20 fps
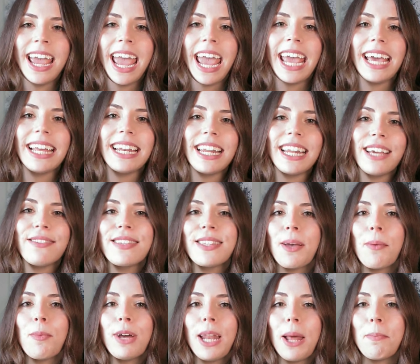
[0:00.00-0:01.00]
And if
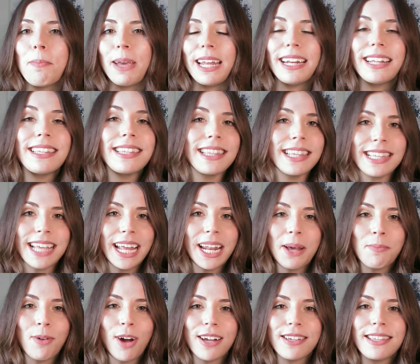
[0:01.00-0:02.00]
someone abandons the
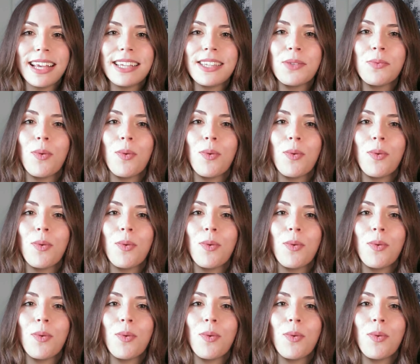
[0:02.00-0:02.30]
sign-up process,